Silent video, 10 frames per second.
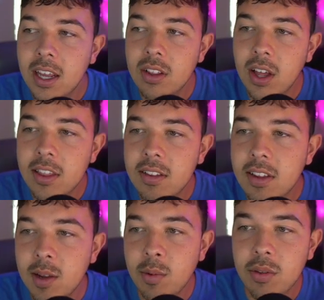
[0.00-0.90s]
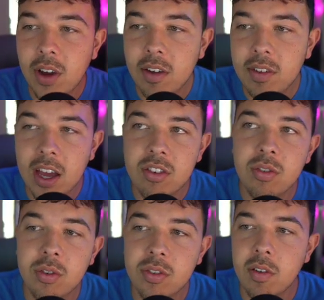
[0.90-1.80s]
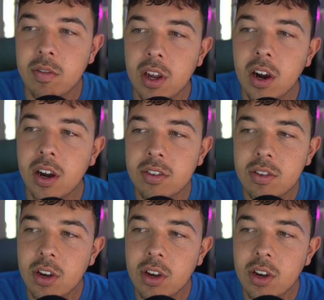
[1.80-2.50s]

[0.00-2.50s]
He led the team with 5 catches for 70 yards,